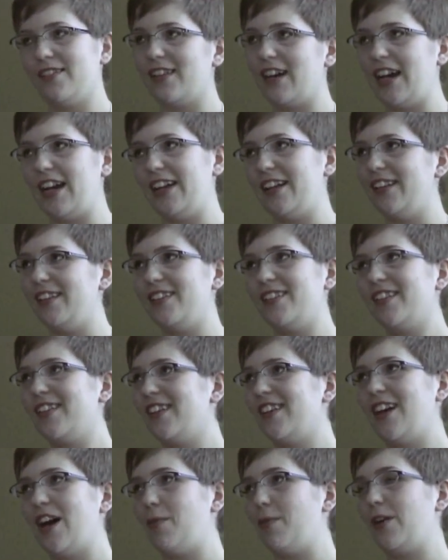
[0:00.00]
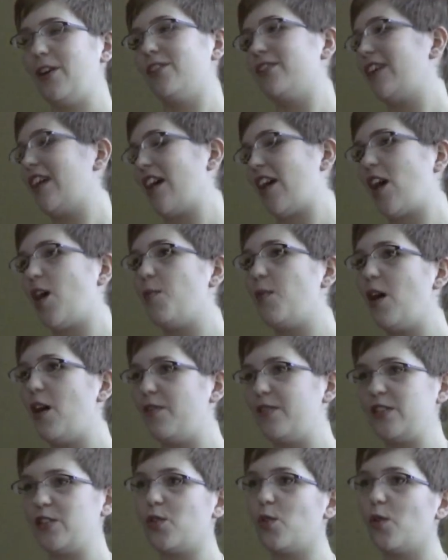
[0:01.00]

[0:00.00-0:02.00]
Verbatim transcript: I apparently I come off as